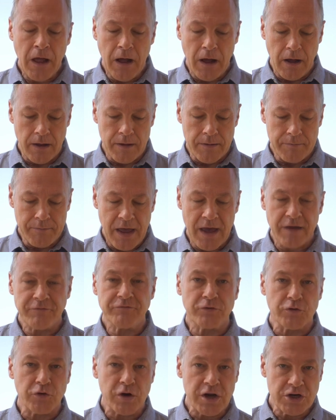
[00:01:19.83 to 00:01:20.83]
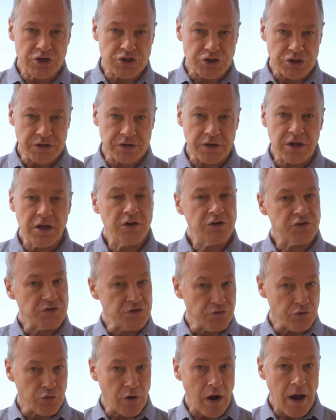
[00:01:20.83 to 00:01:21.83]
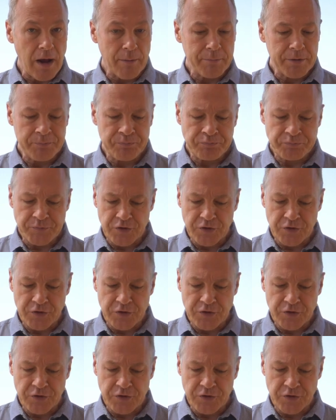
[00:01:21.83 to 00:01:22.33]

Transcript: at veraison to drop.